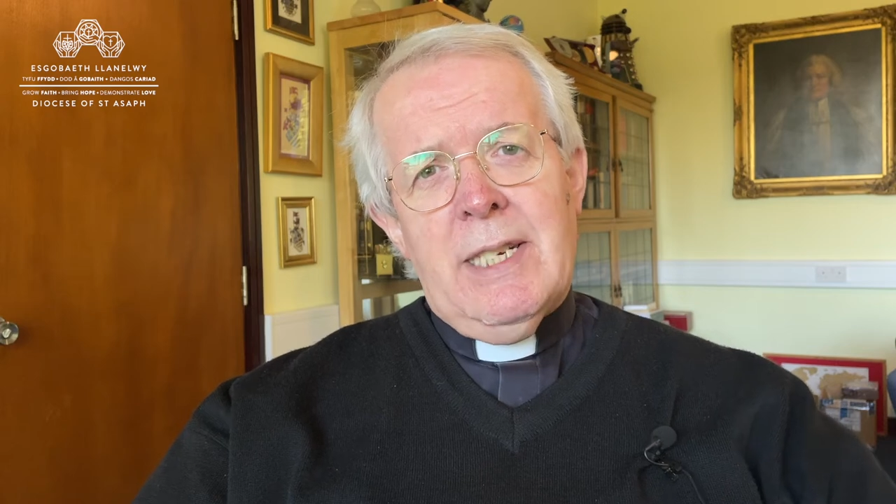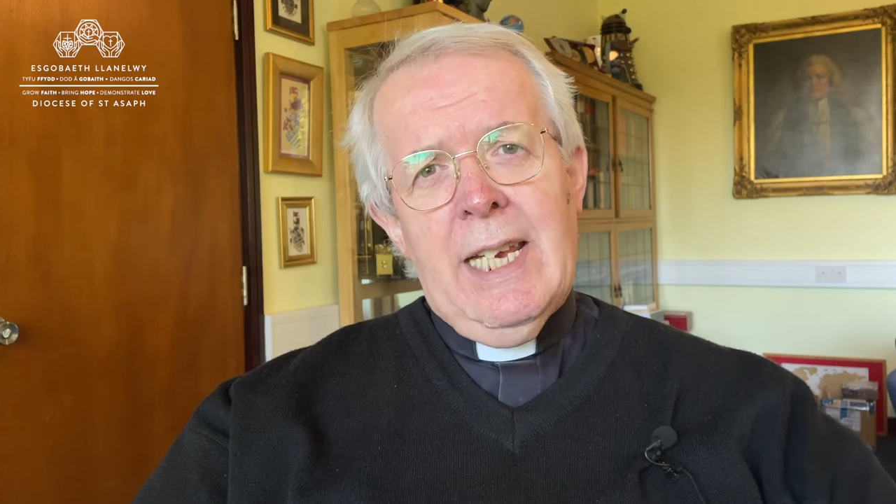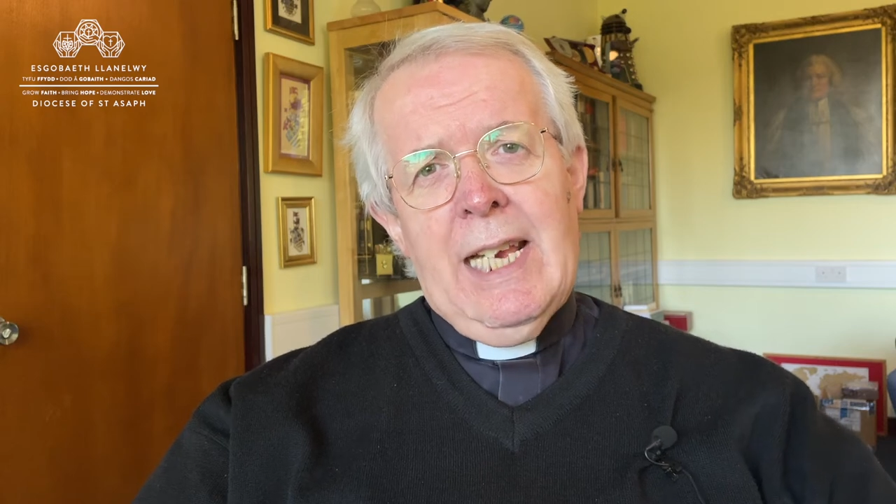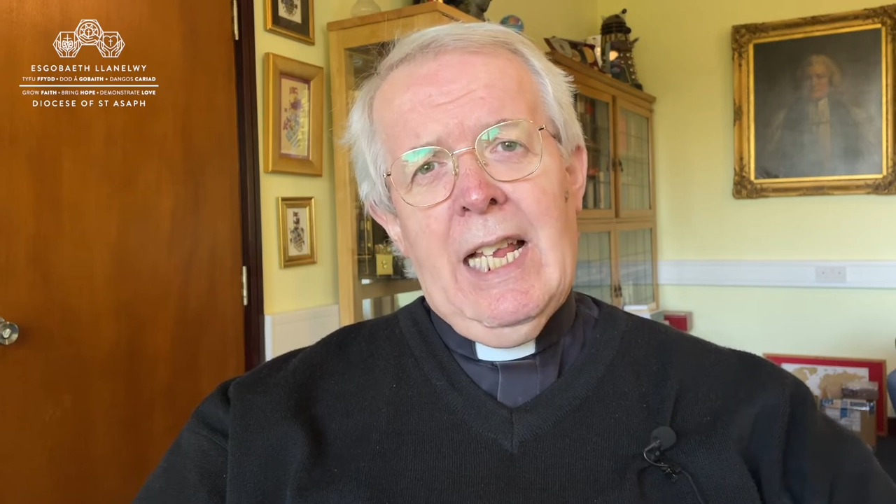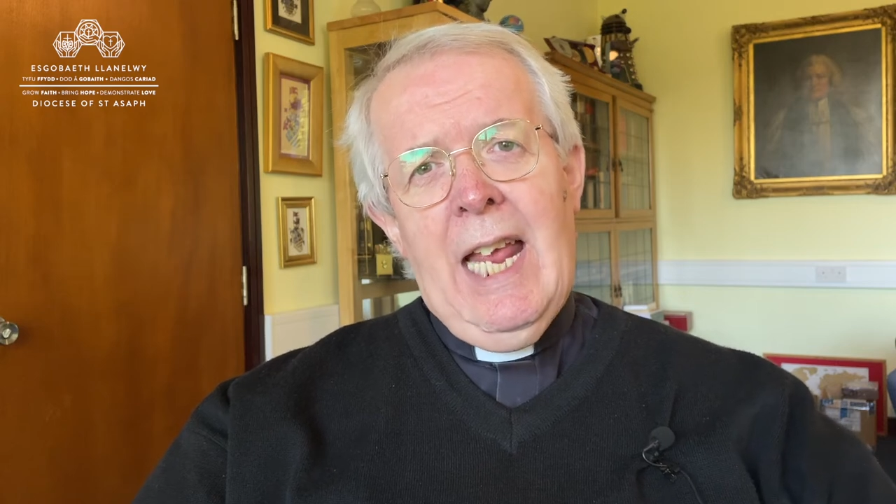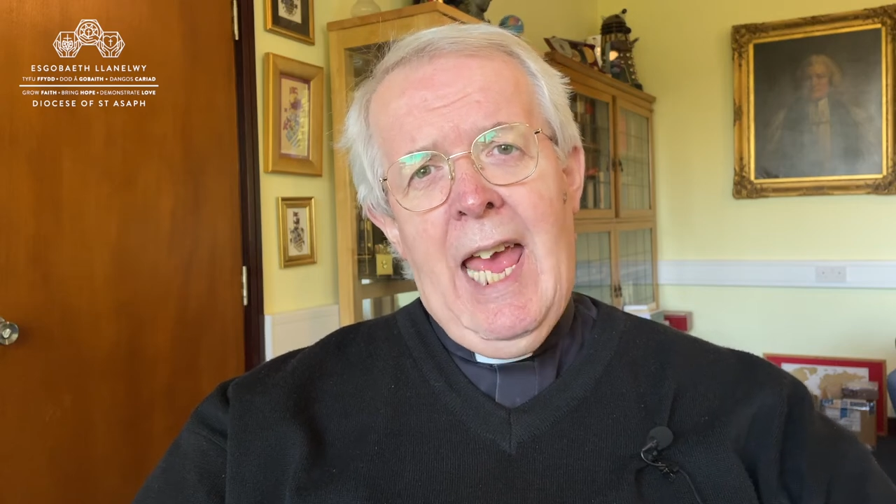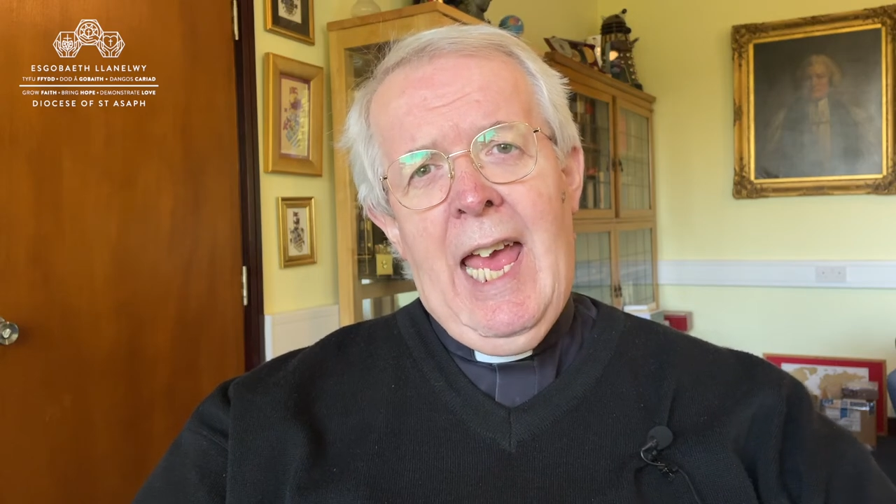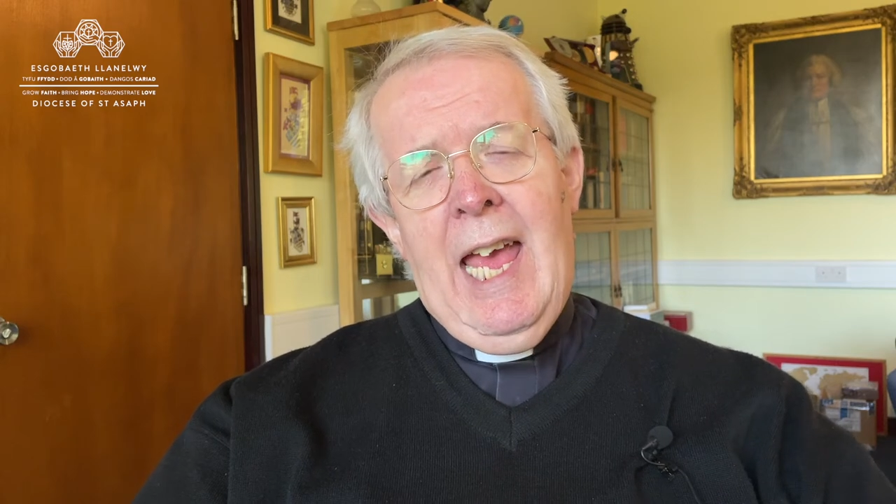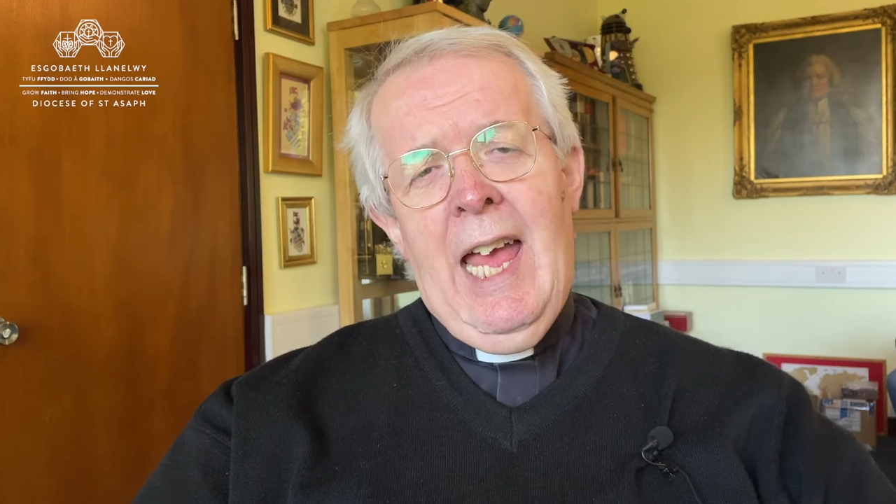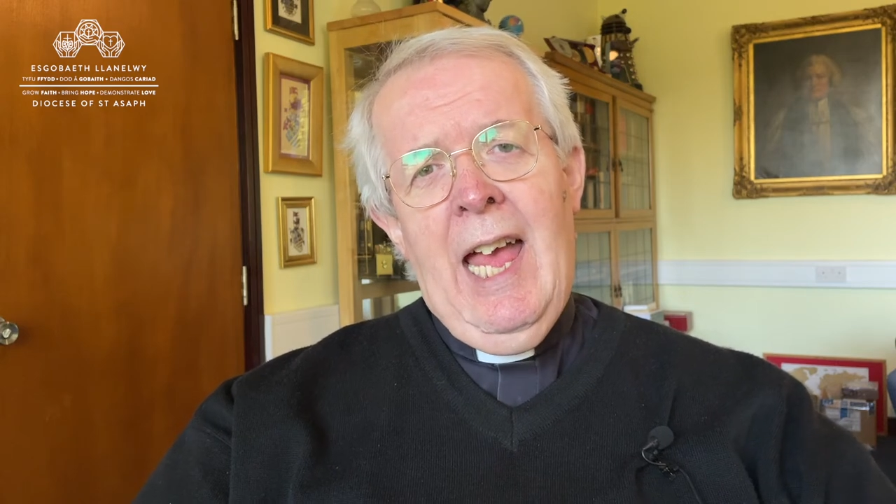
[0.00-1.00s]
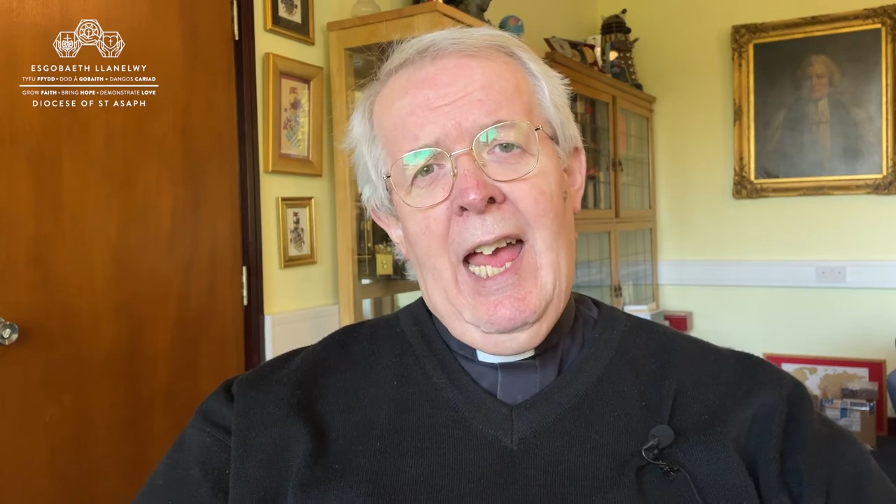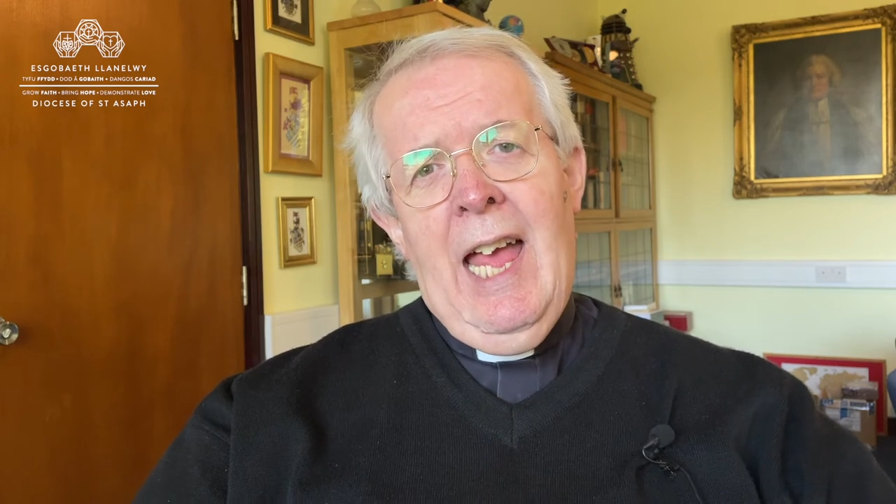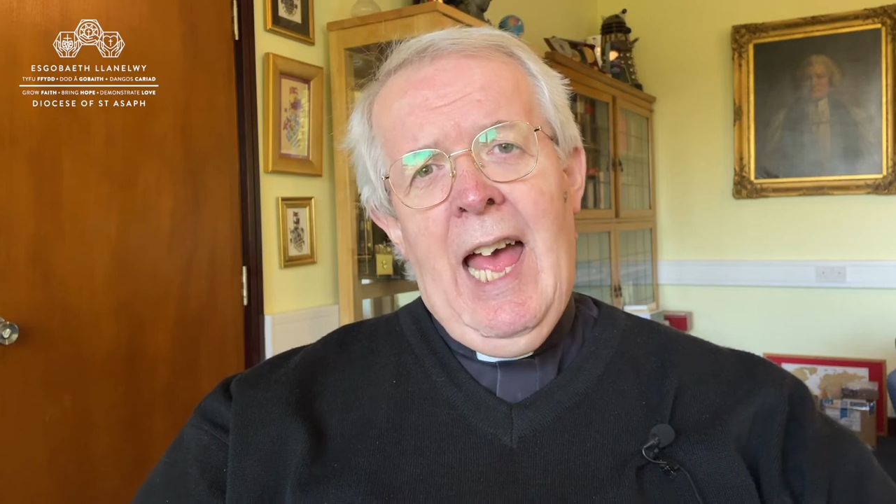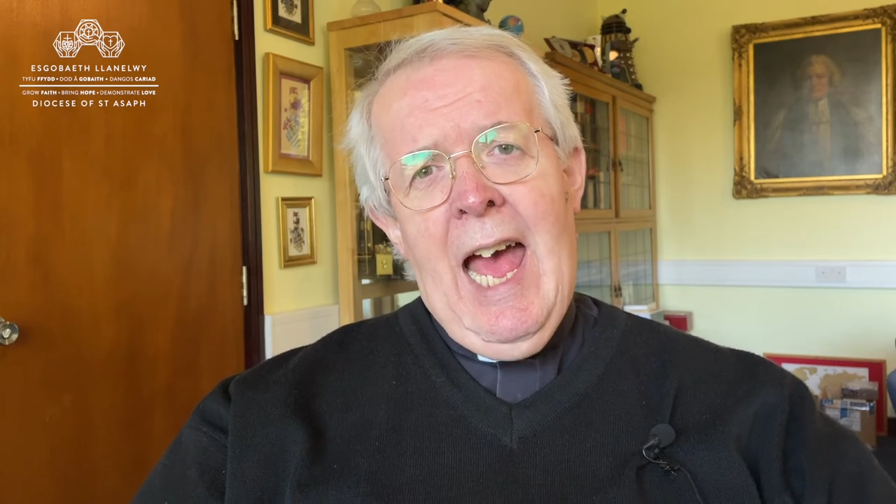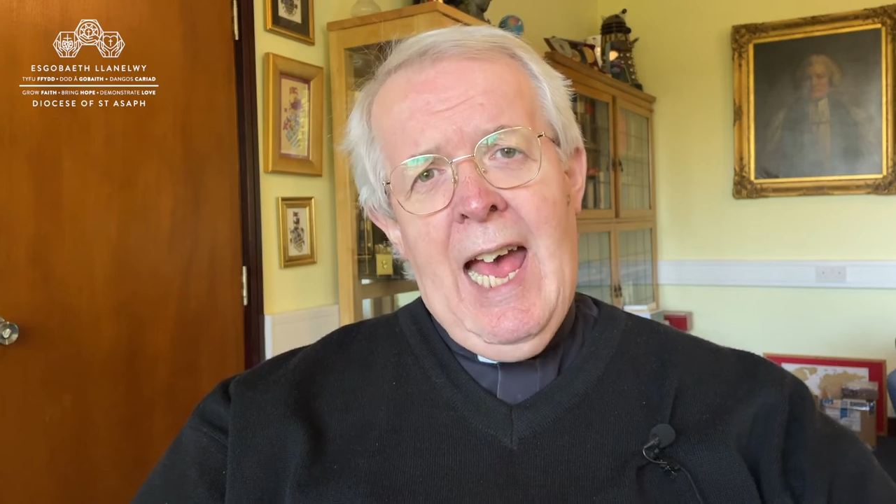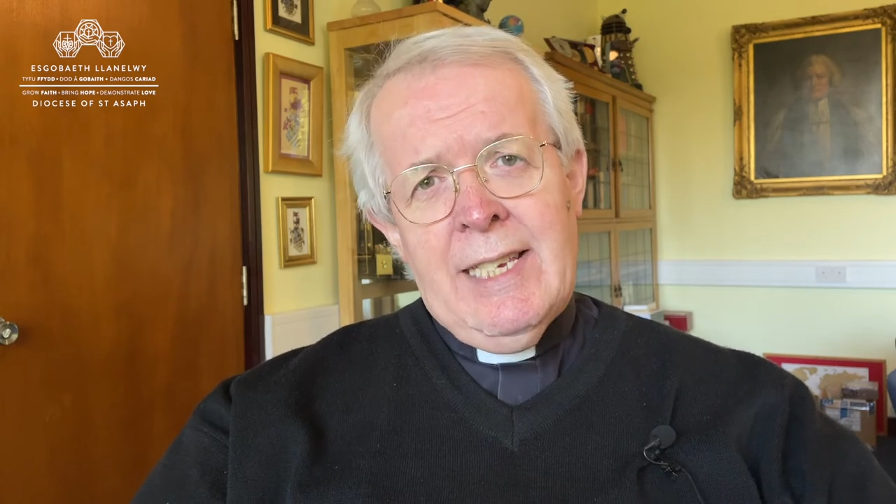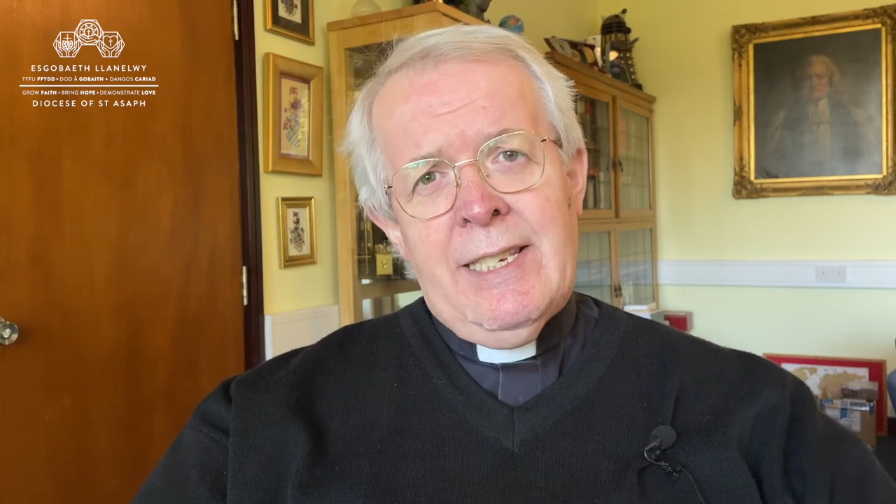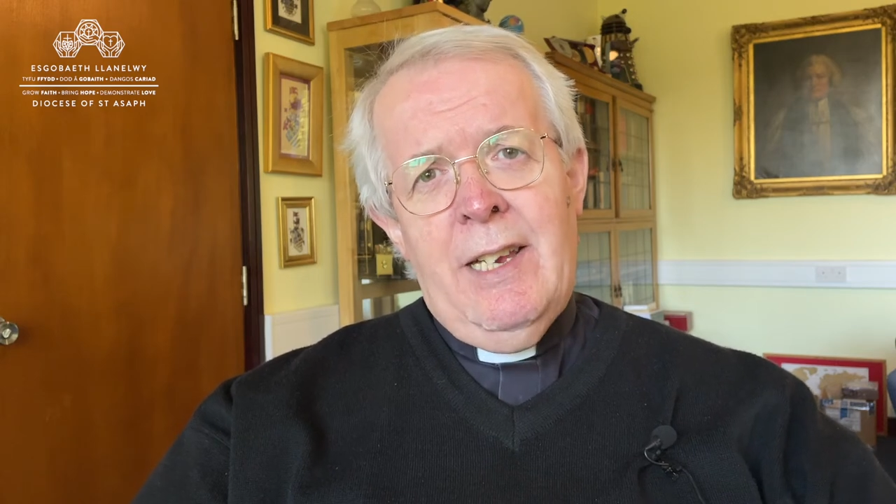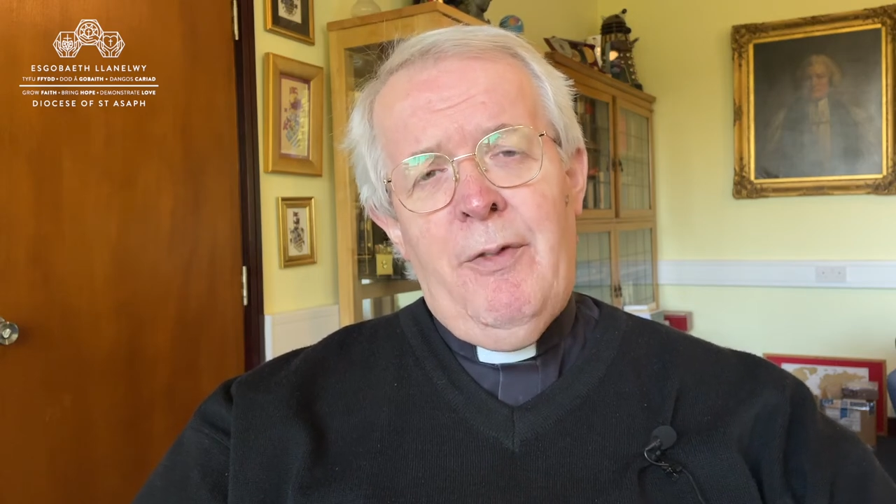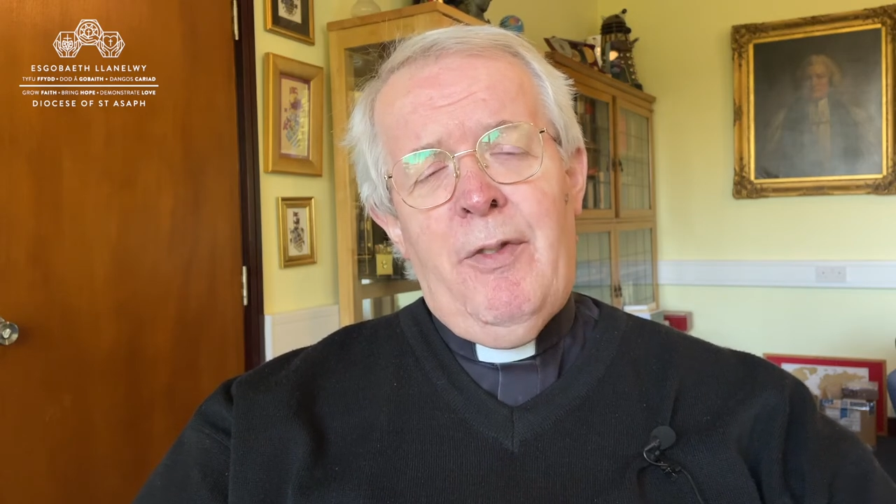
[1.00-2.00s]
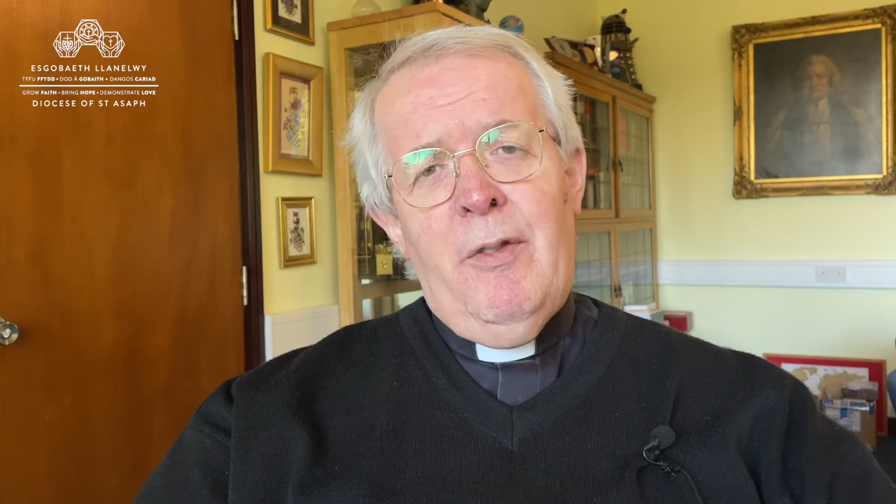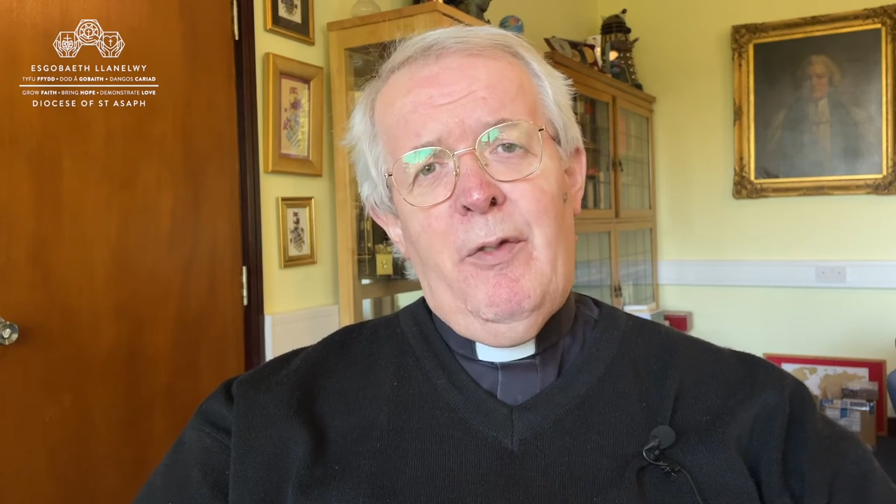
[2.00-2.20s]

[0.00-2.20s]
declare Asaph